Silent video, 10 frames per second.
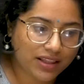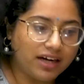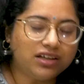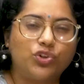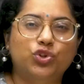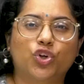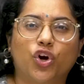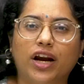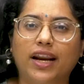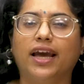that
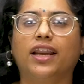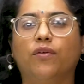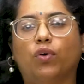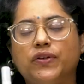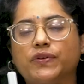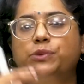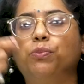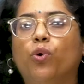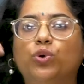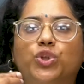destroyed area whatever
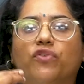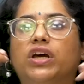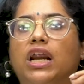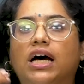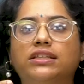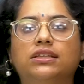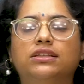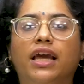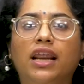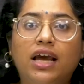spores of grass
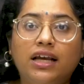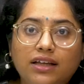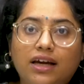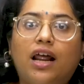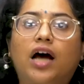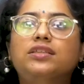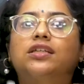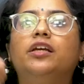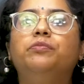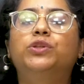is there the grass
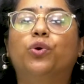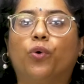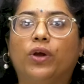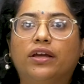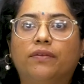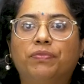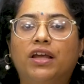creeps growing